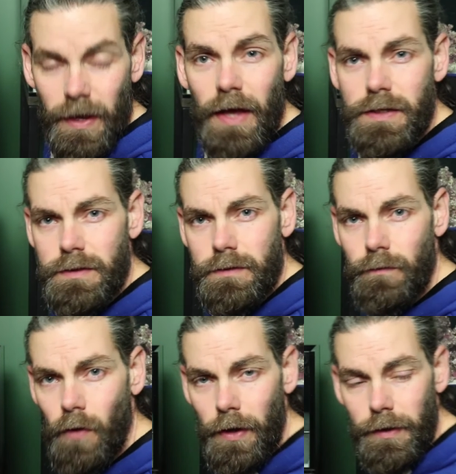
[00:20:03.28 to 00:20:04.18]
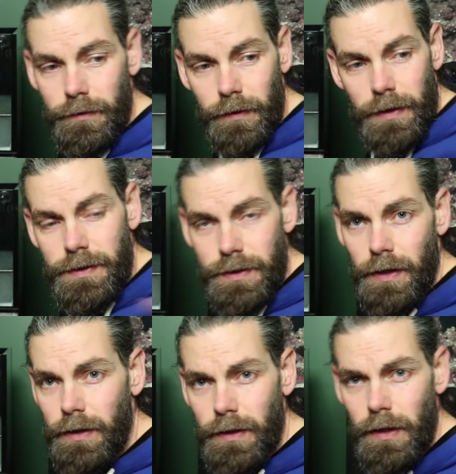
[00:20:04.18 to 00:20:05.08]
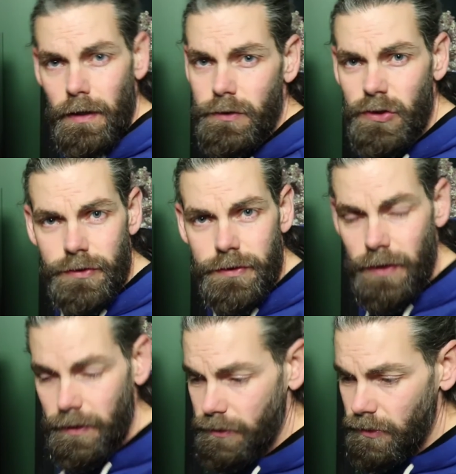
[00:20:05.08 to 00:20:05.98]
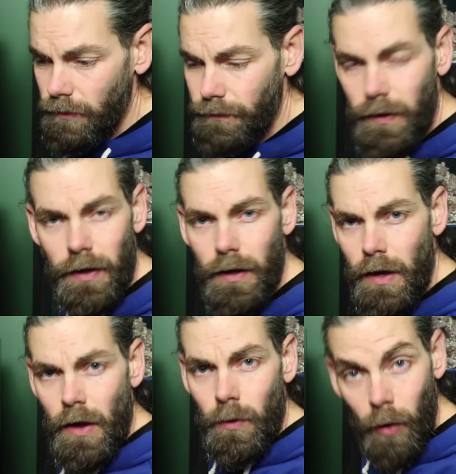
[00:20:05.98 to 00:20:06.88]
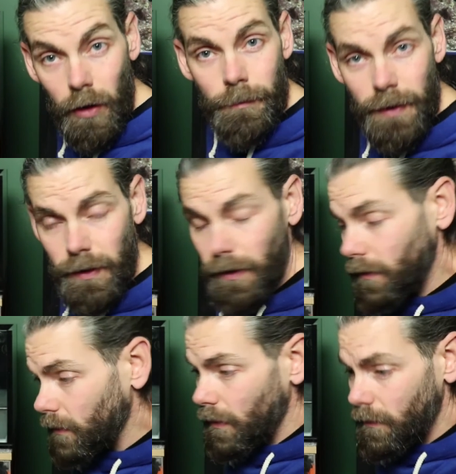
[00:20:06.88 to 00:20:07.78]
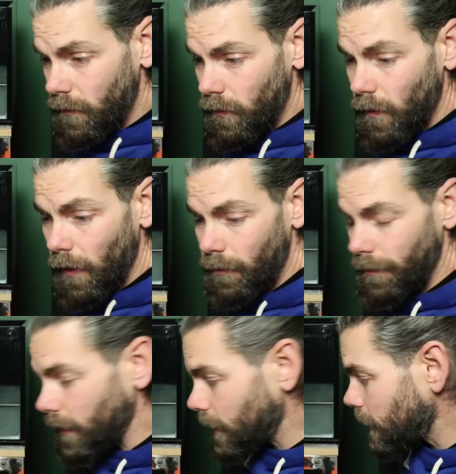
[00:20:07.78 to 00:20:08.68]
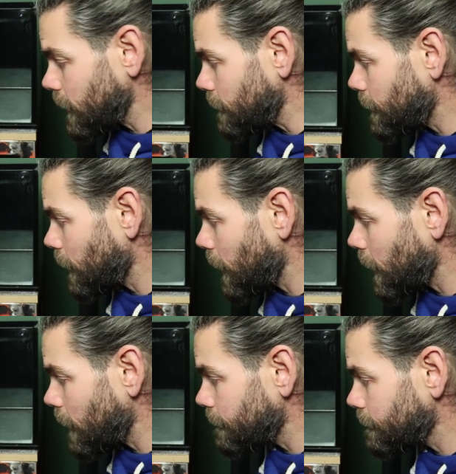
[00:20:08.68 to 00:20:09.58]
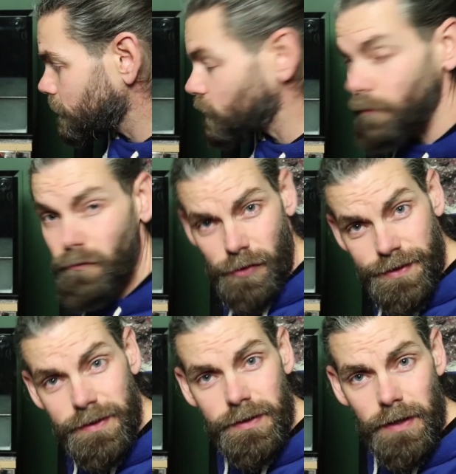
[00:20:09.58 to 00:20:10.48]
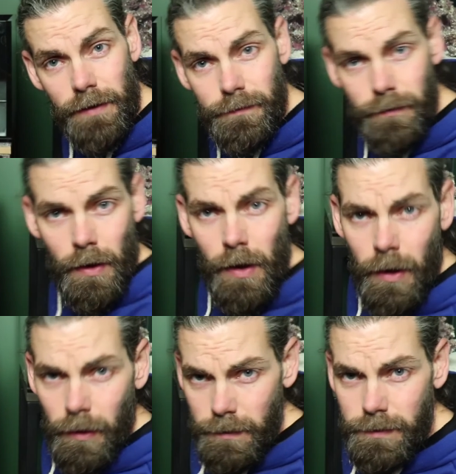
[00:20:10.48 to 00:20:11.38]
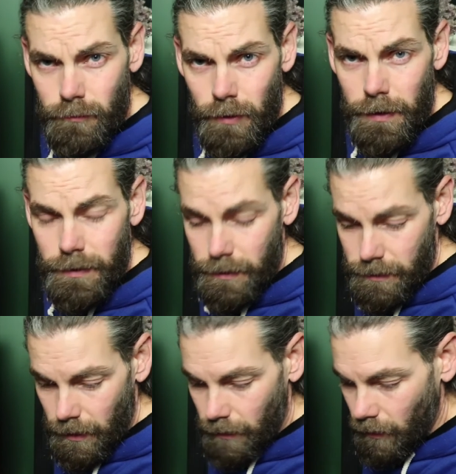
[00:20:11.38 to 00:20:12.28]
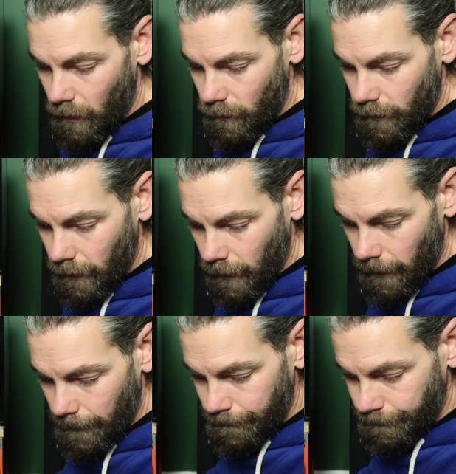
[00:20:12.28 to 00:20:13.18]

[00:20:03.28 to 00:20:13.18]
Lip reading: gas-fired heater in here just to take the chill off the air while I'm in here, to help me keep from freezing to death, because it really does get cold in here.